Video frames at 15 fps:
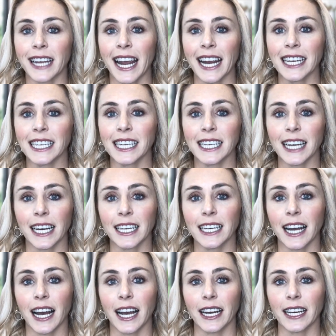
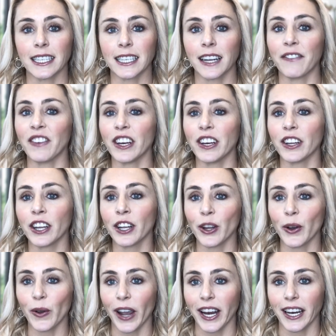1899 and is conveniently
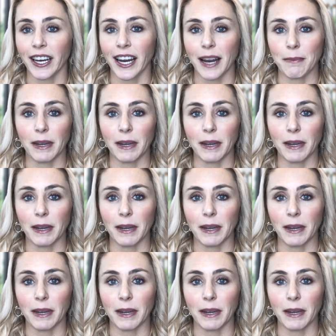located in